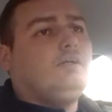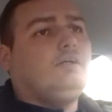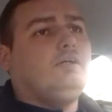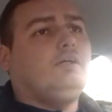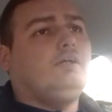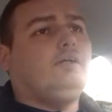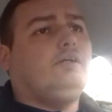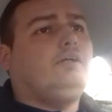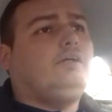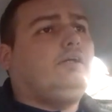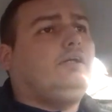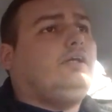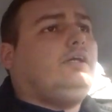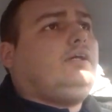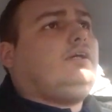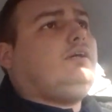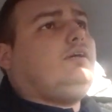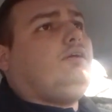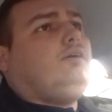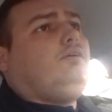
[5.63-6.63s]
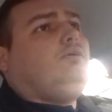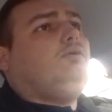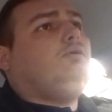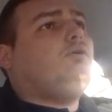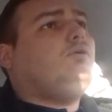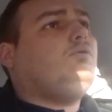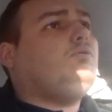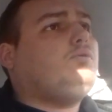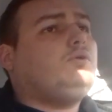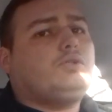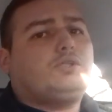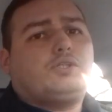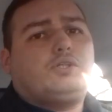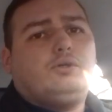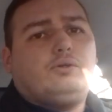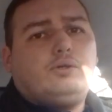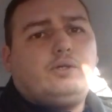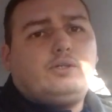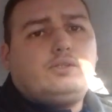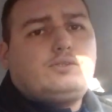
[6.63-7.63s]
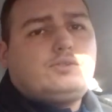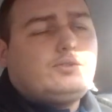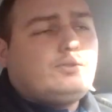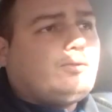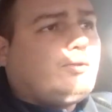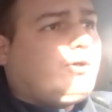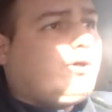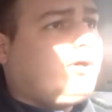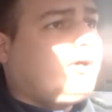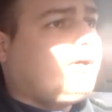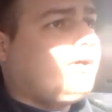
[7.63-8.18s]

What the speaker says: I was going to